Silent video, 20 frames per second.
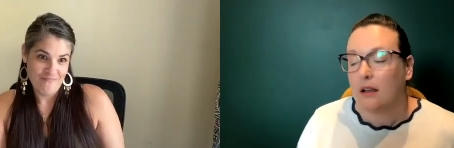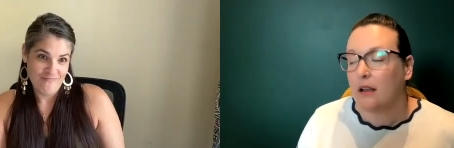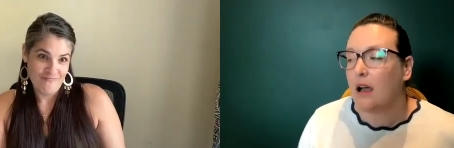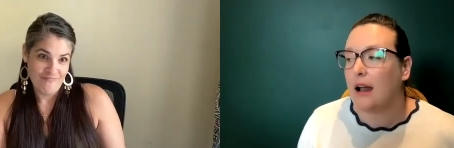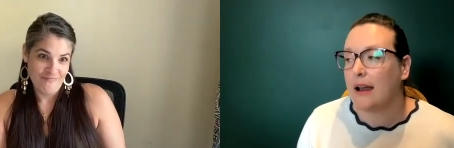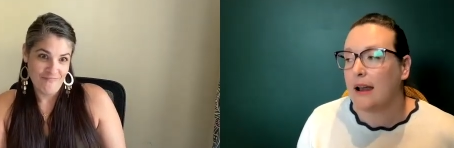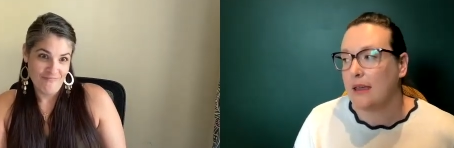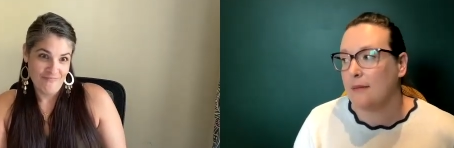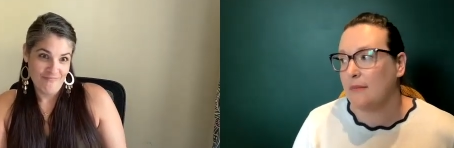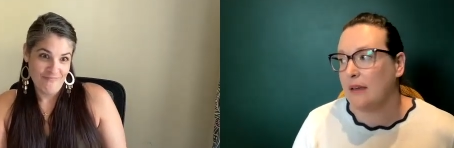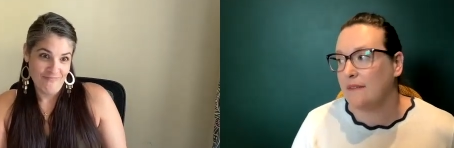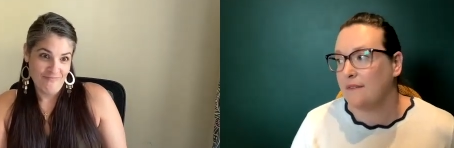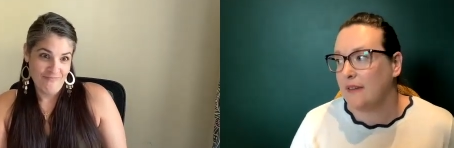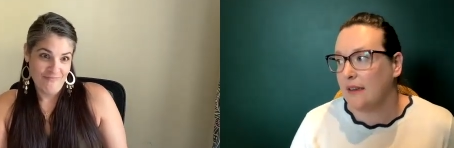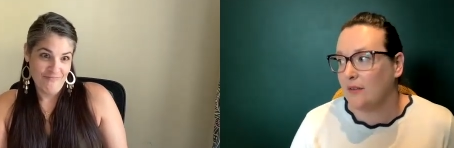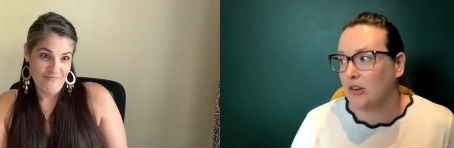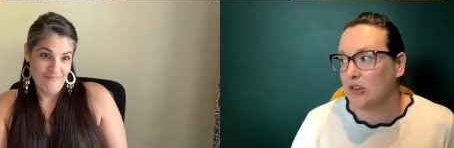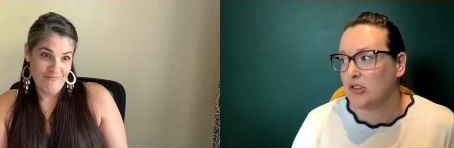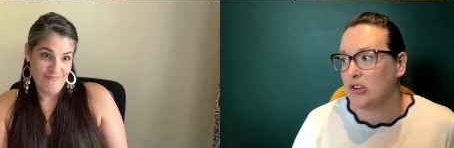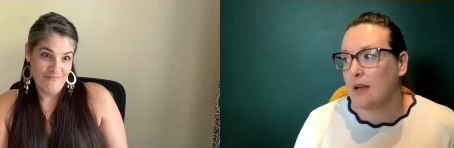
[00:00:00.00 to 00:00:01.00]
Speaker 1: Got it. My
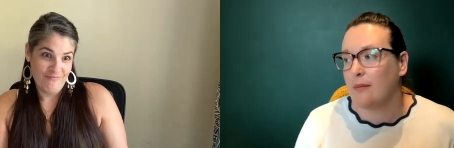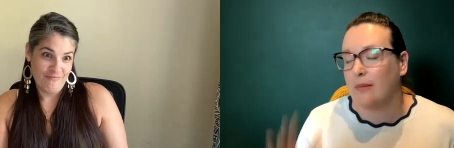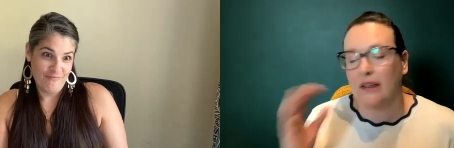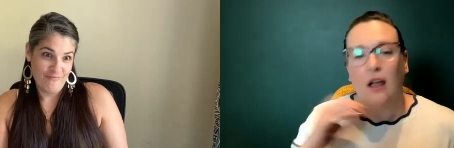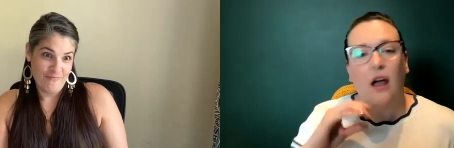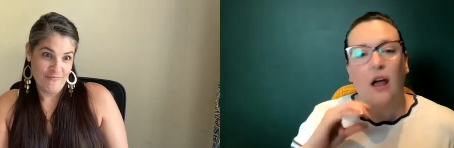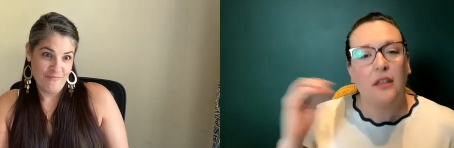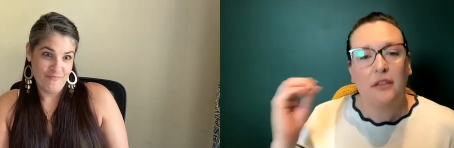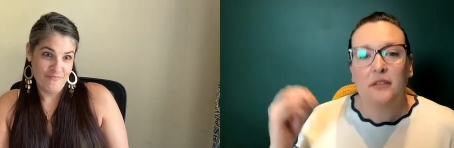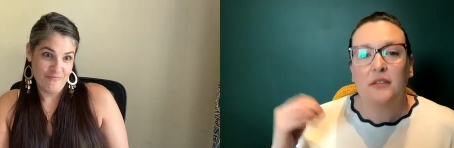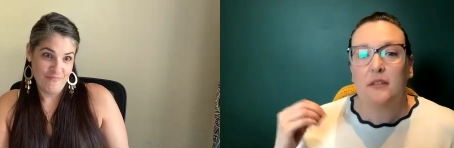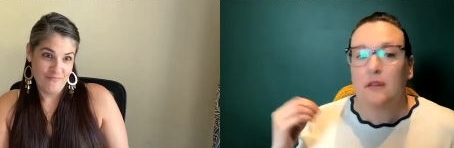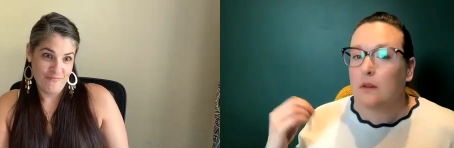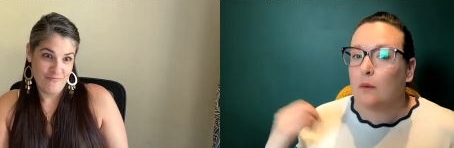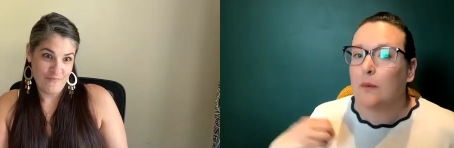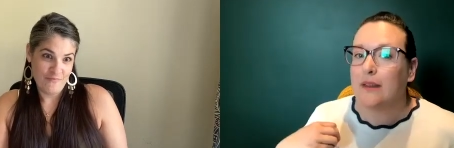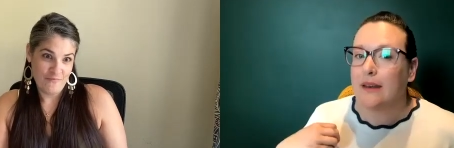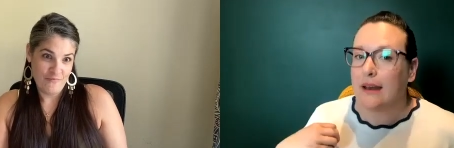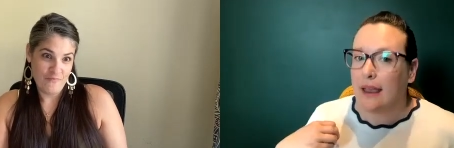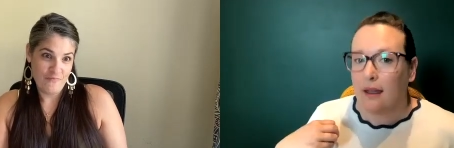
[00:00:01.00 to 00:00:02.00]
favorite job, like other than the
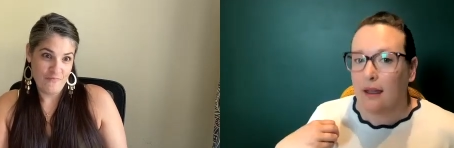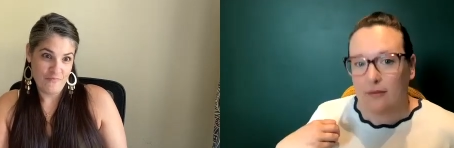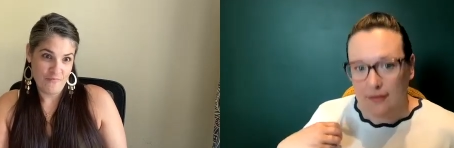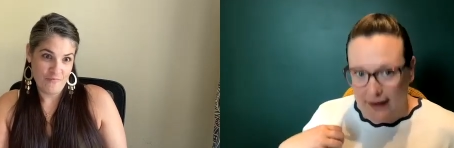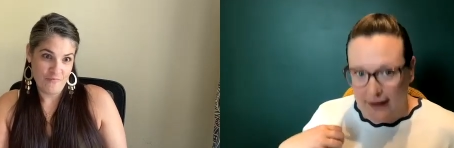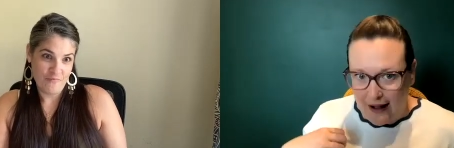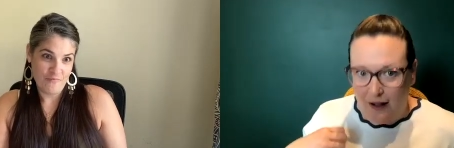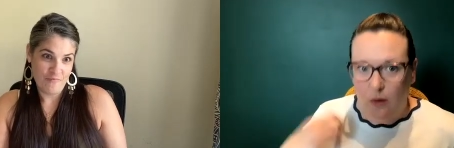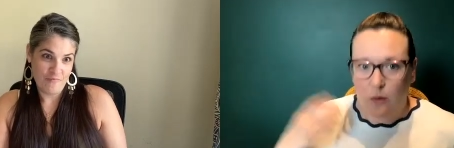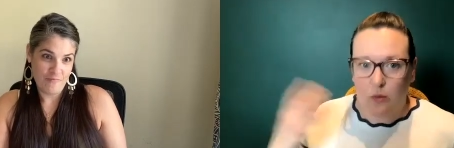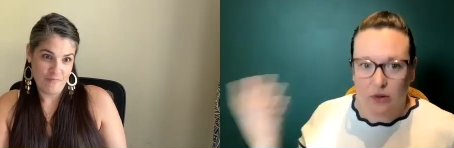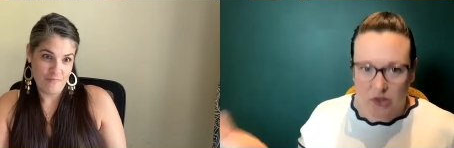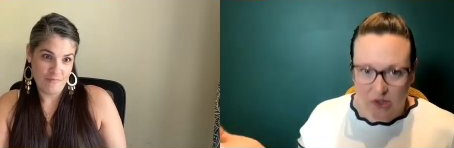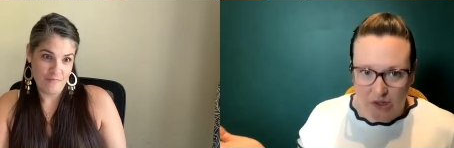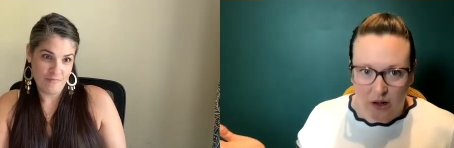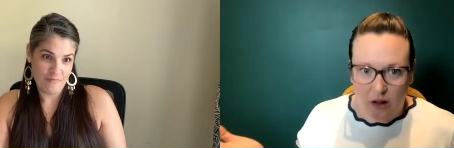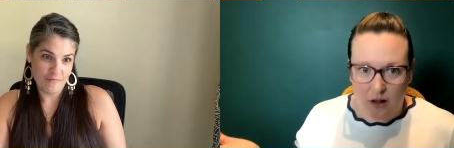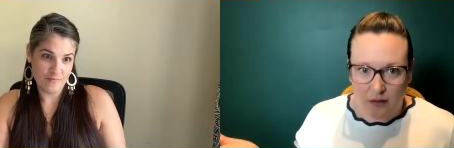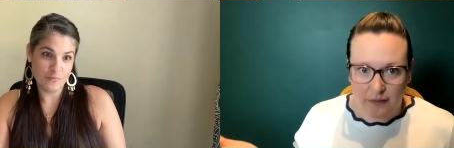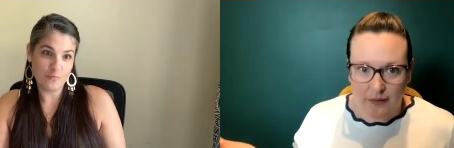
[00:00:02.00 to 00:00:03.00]
one that I have now, which
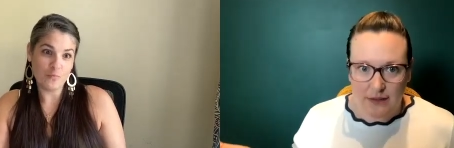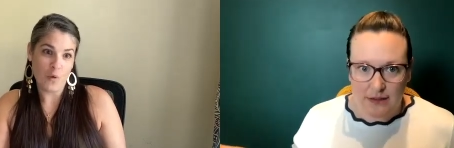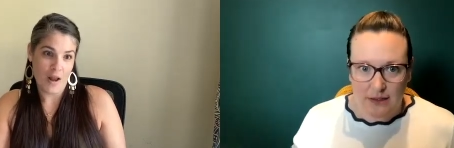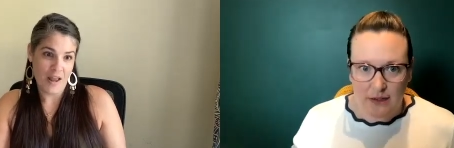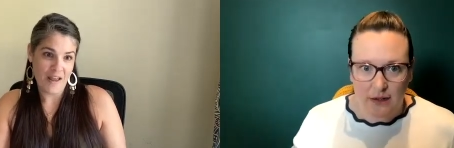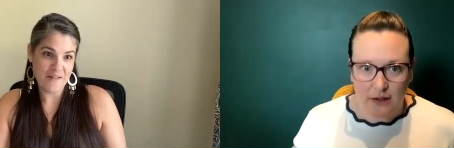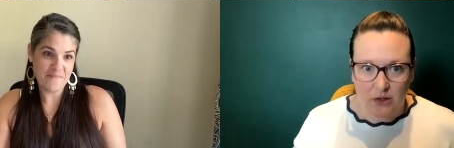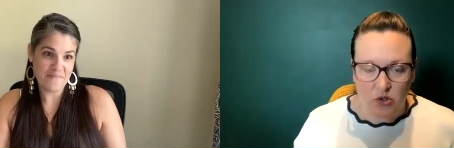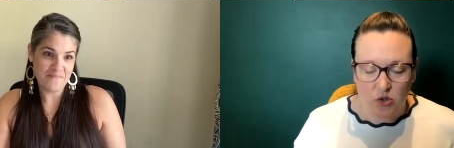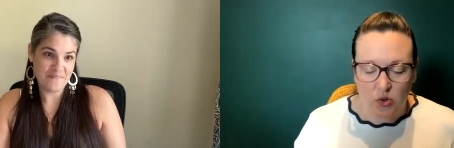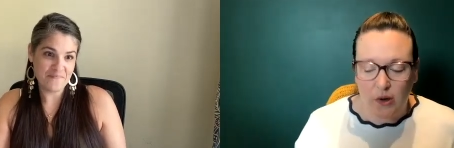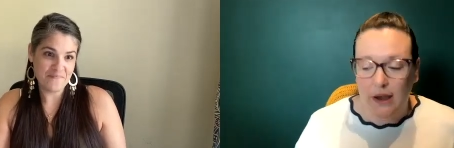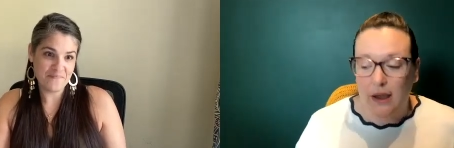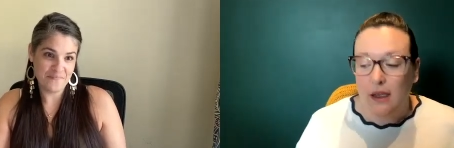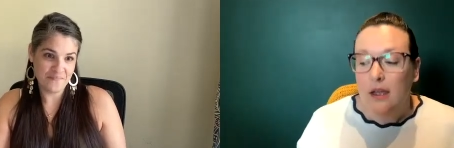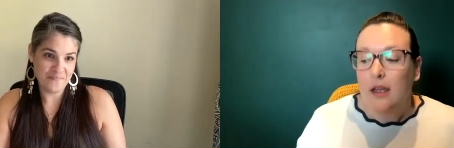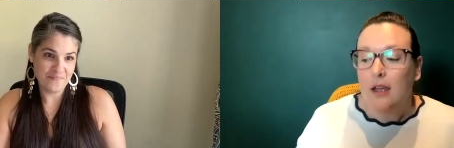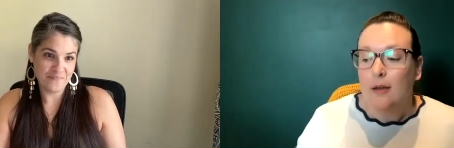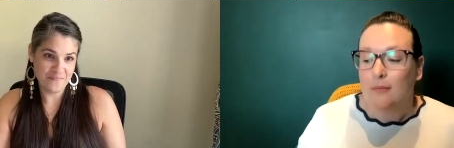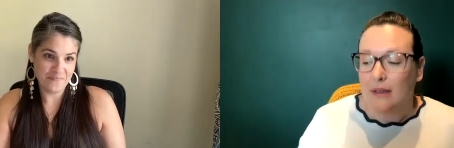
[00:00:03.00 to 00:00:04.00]
like obviously I enjoy,
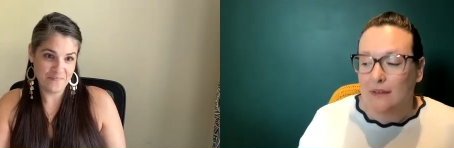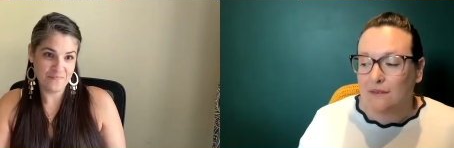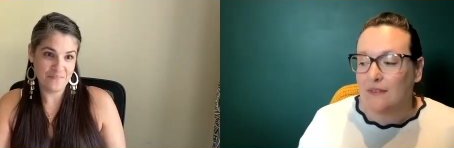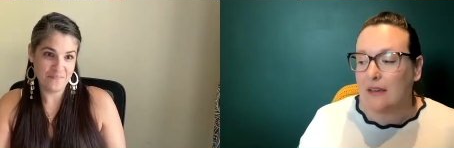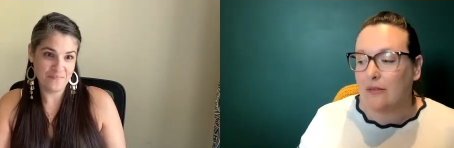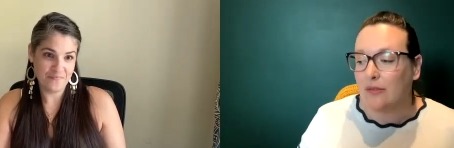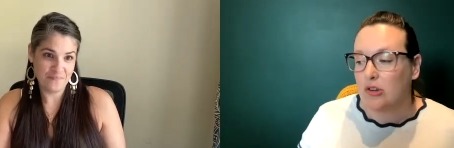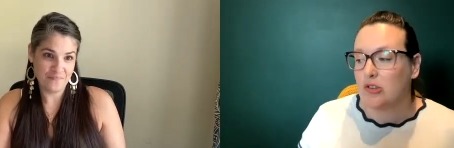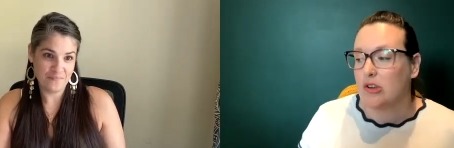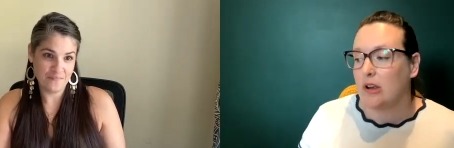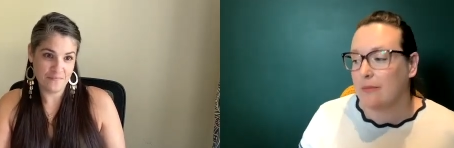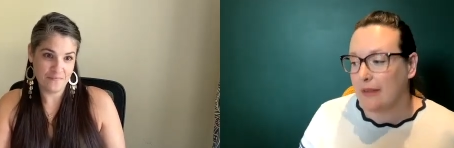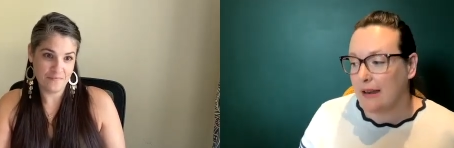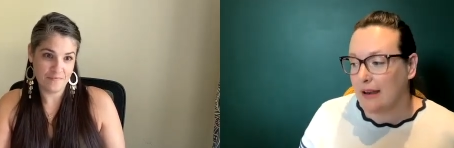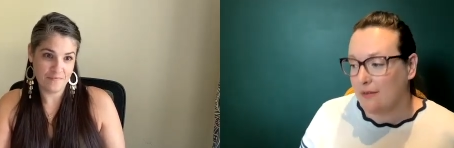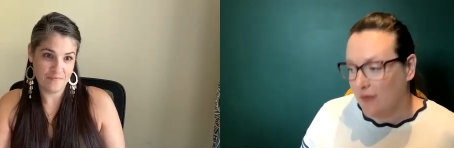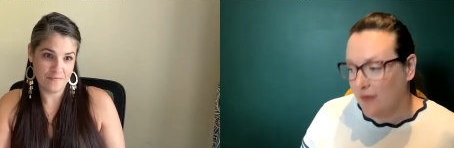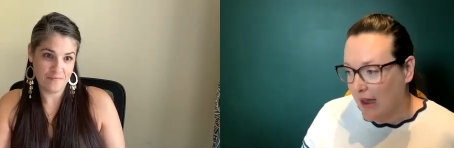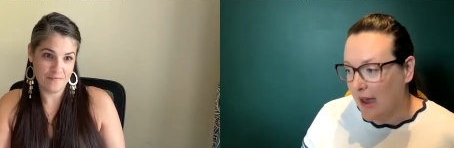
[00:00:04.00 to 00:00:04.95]
my favorite job that I've